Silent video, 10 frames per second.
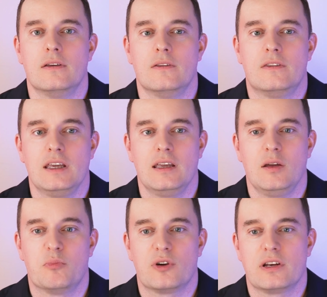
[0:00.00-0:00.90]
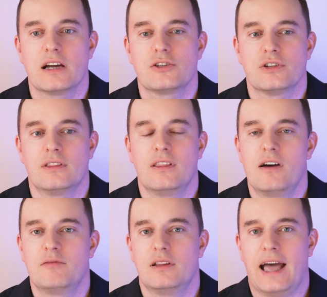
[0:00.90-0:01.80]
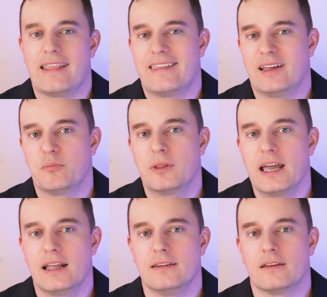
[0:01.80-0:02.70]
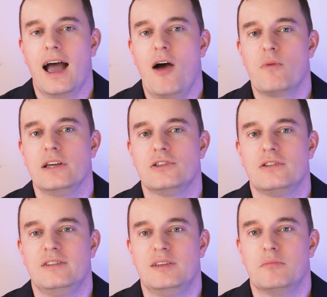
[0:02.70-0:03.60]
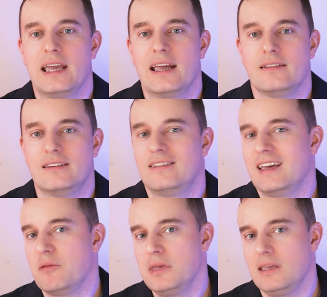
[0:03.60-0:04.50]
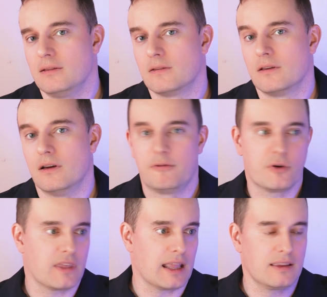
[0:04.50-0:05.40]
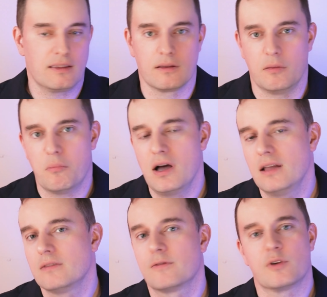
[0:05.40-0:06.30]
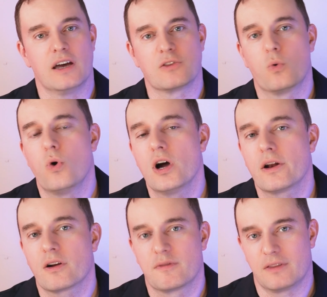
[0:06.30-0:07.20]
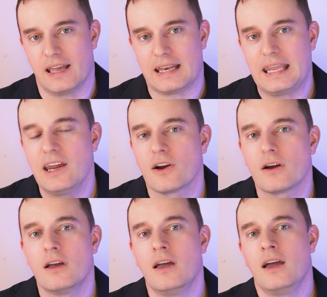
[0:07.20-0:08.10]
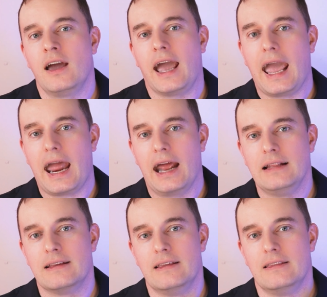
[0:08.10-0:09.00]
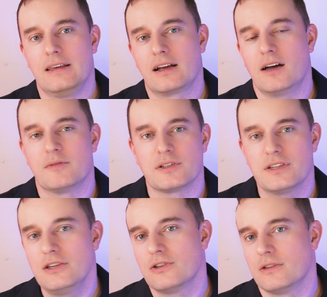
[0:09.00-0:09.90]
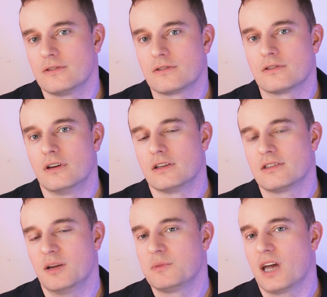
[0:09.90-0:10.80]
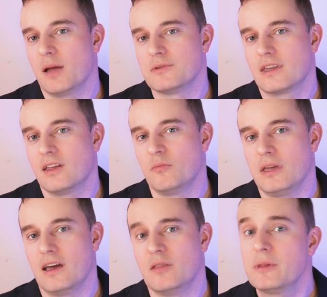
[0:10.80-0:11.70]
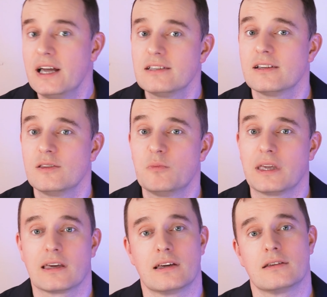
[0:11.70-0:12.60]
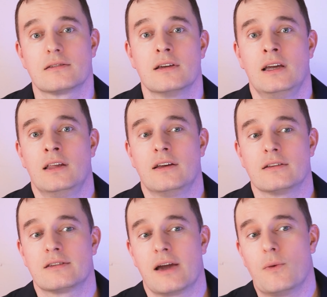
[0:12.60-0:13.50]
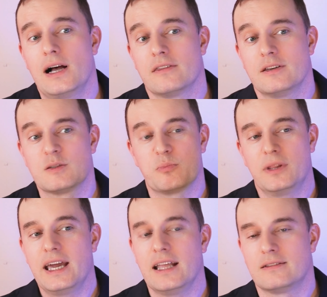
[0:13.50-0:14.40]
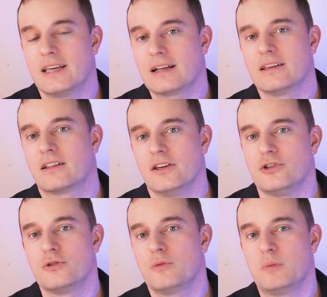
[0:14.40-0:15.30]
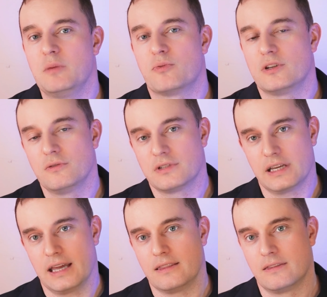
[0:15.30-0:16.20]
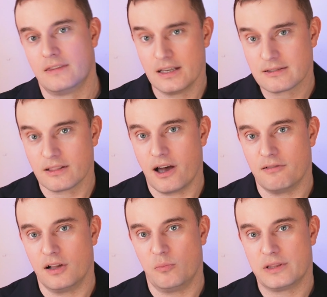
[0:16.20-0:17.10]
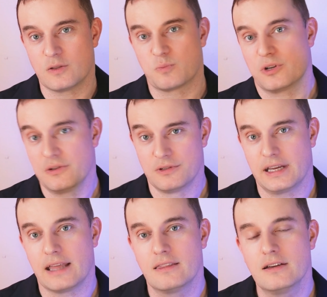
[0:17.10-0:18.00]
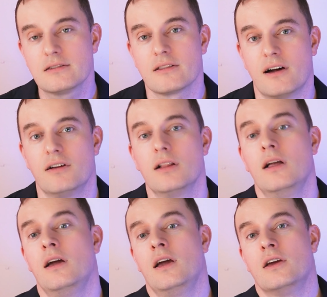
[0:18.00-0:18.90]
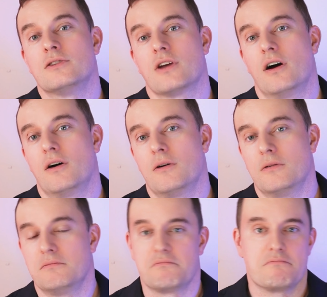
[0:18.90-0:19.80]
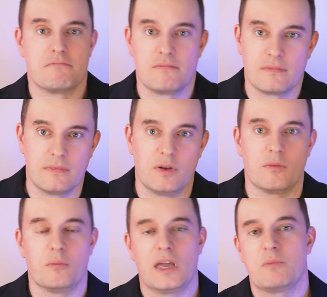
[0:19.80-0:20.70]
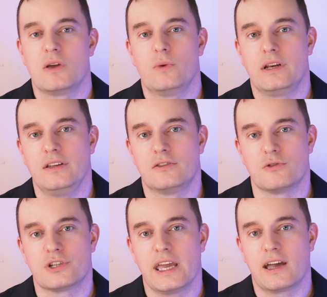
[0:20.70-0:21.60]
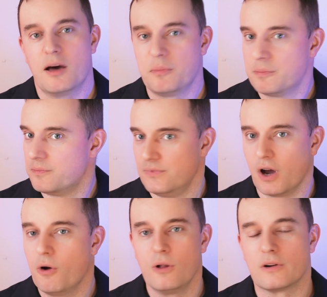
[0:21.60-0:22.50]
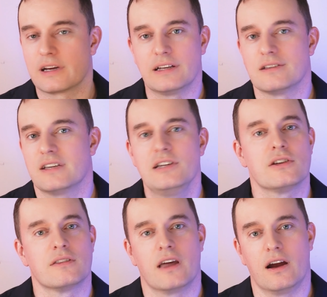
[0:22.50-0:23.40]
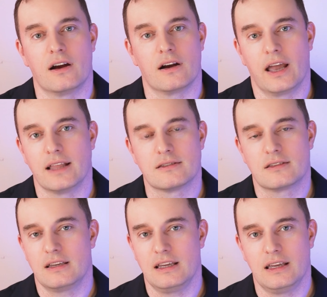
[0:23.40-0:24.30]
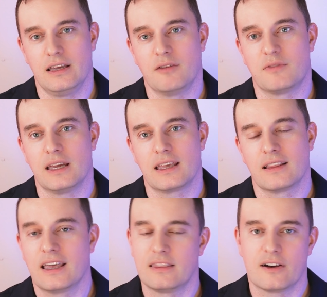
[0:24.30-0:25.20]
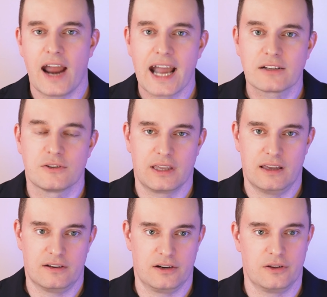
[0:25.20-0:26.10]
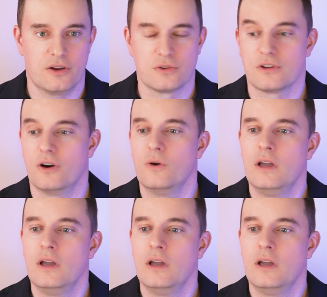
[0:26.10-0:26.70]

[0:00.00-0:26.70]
the production level at that plant, how much demand did they meet for that month, for that quarter, for that year. And the conversations sometimes can be unpleasant, because they'll say, well, this plant technically should be producing at this level, but it's producing at this level. So maybe we need to shake up the whole organization there and see if they can get their act together, So